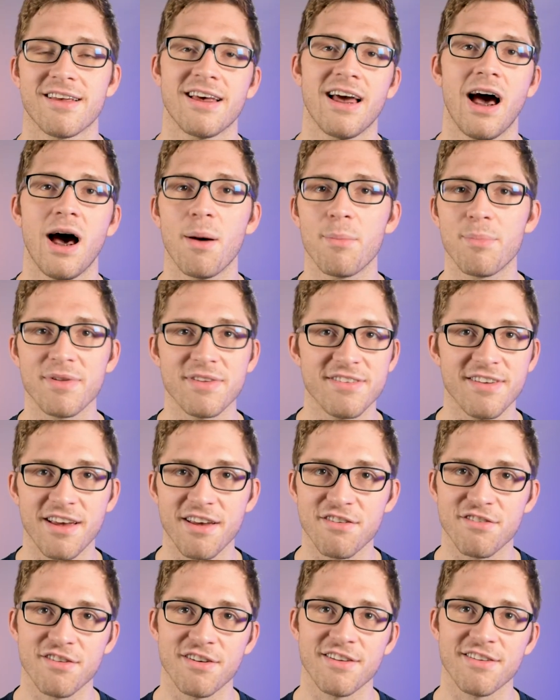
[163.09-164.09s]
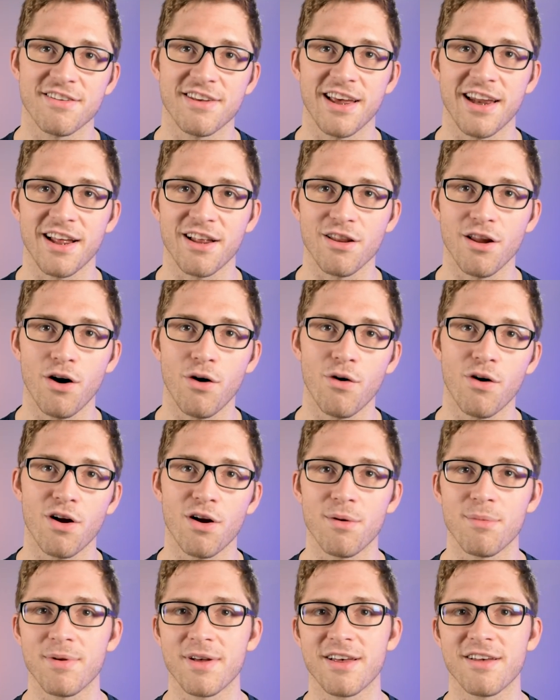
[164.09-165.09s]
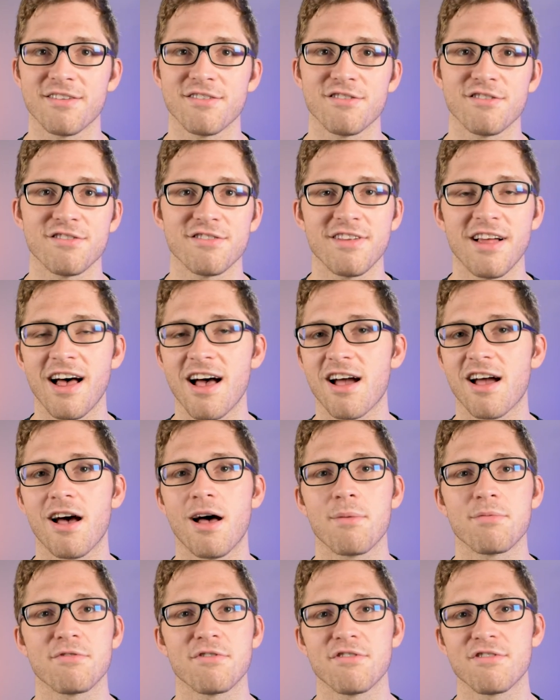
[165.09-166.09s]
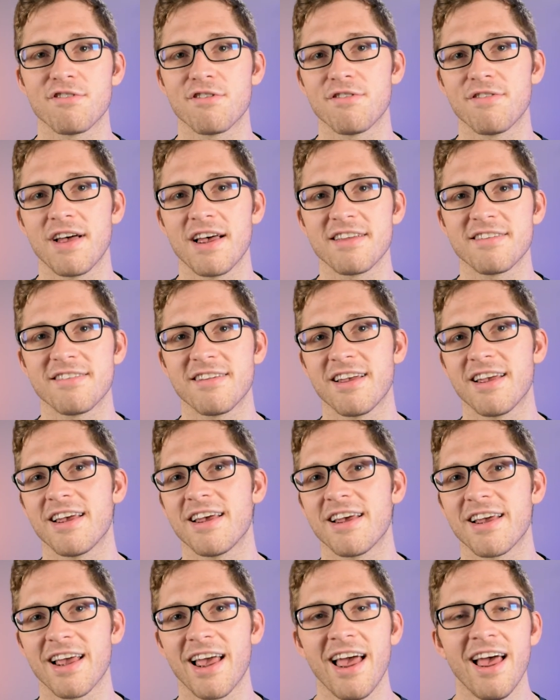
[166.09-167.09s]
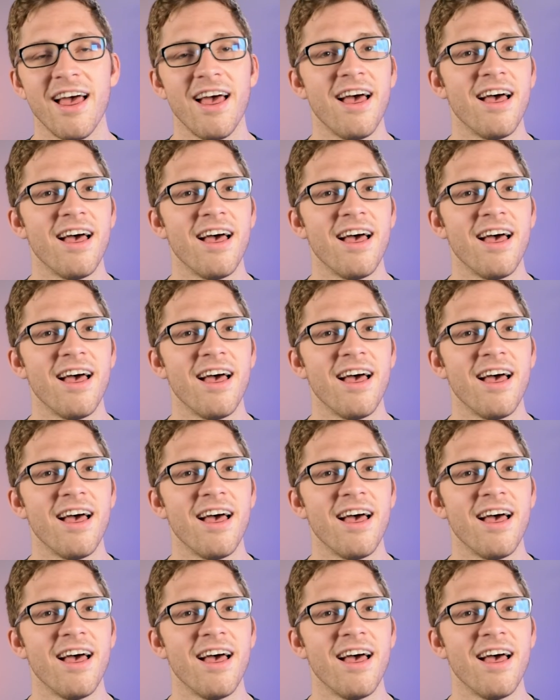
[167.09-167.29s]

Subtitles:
compensation is getting lowered because their stock options are vesting.